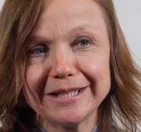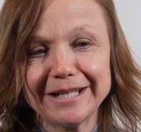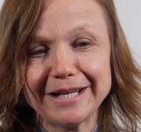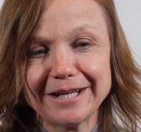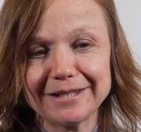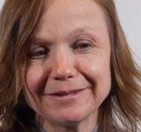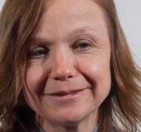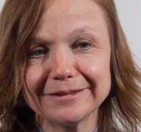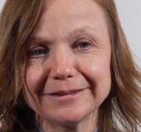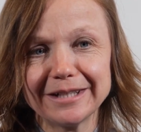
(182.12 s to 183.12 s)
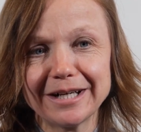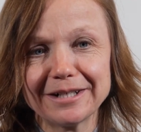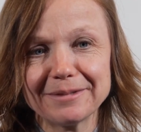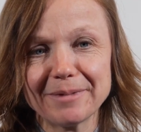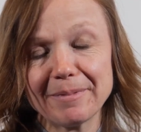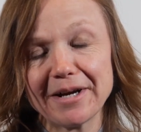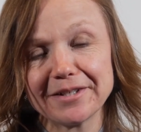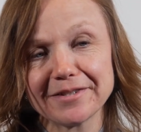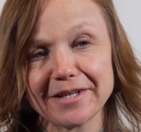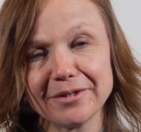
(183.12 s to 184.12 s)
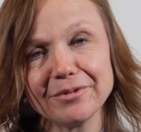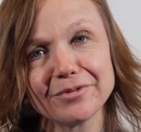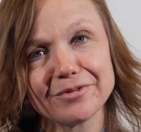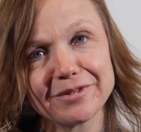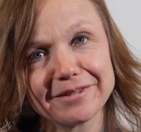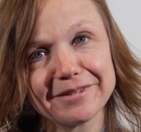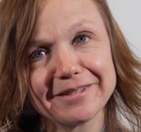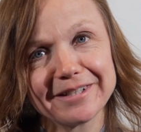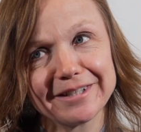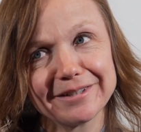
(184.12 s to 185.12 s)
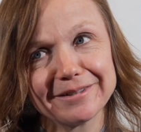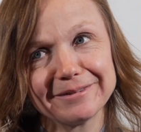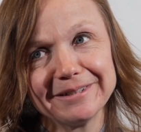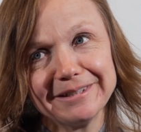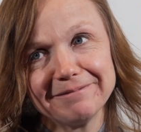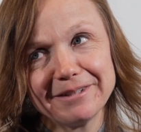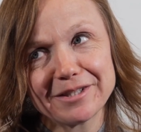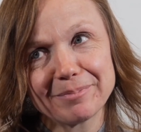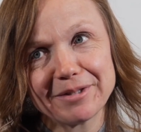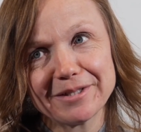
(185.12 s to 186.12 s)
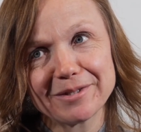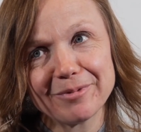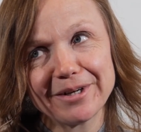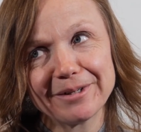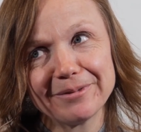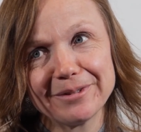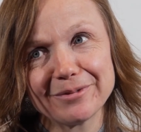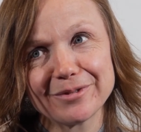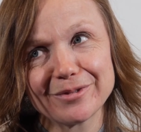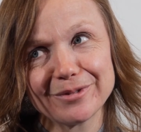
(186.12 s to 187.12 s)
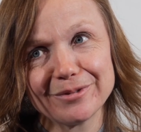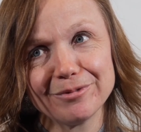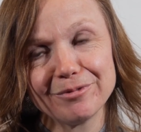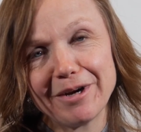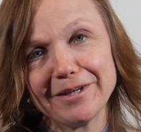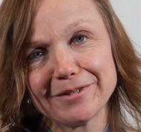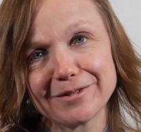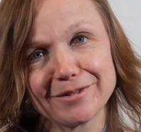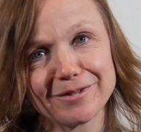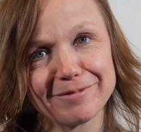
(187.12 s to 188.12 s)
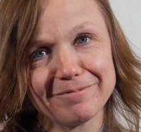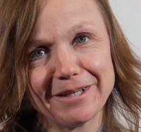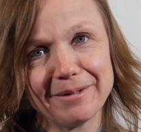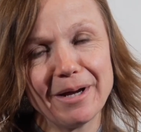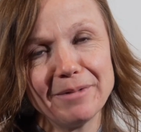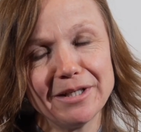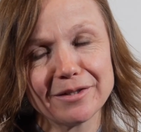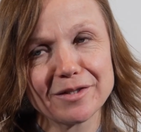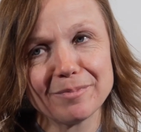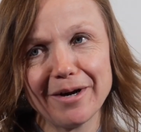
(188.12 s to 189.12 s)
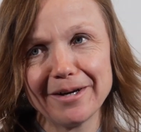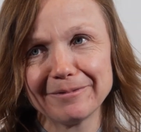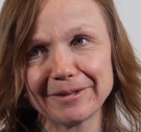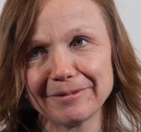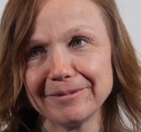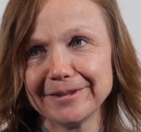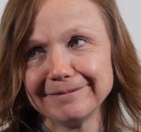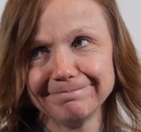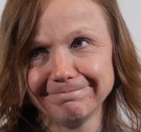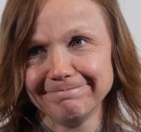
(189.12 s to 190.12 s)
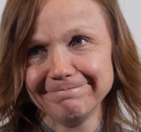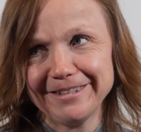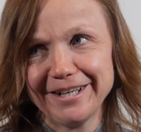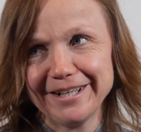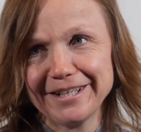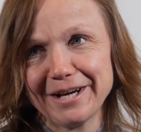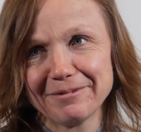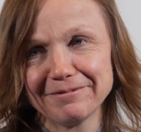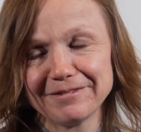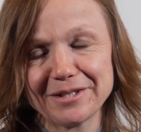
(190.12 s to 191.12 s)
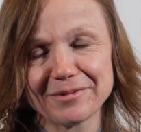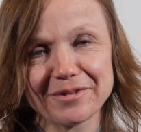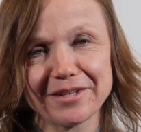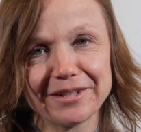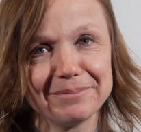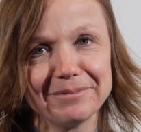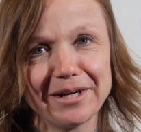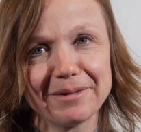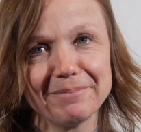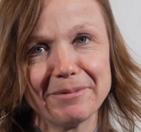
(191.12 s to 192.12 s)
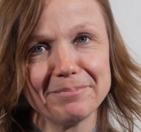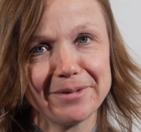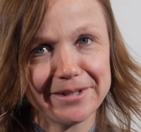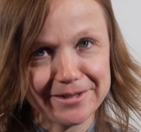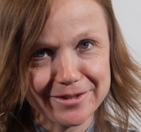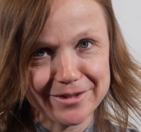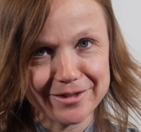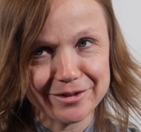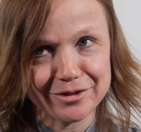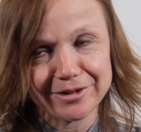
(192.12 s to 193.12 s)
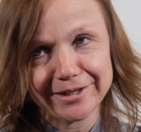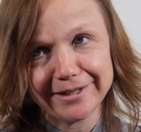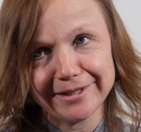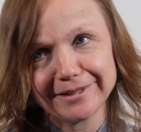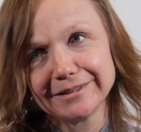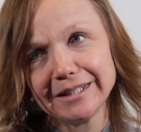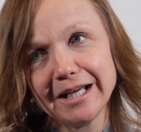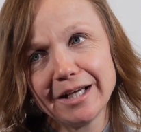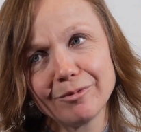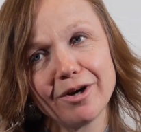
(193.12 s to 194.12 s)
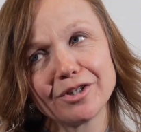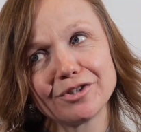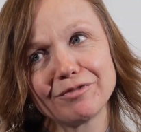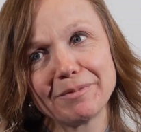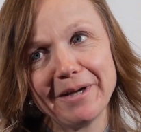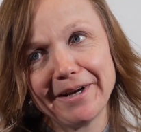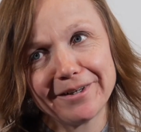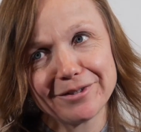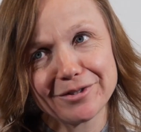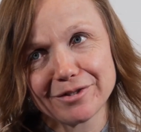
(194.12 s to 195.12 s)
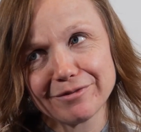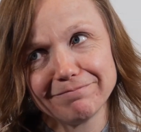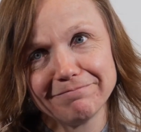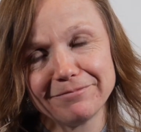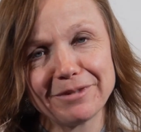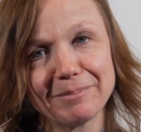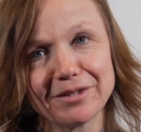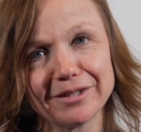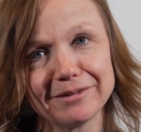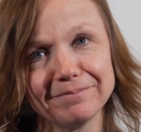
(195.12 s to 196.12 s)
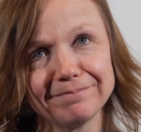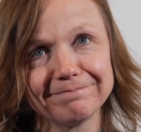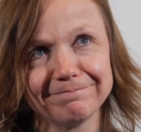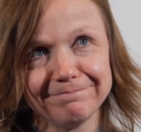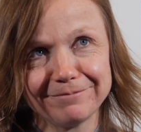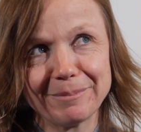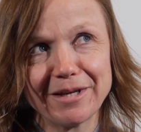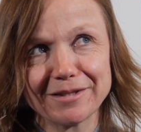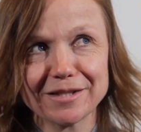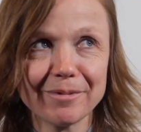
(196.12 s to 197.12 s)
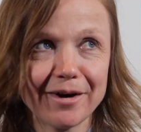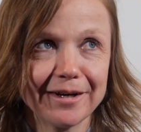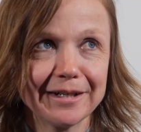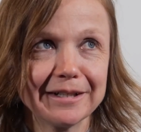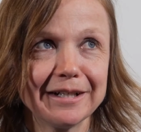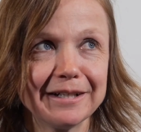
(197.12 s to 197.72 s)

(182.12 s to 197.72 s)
my parents' house, and it's a place where we used to race, a meeting spot where we would race with our mountain bikes to the tree and watch for bears from that spot.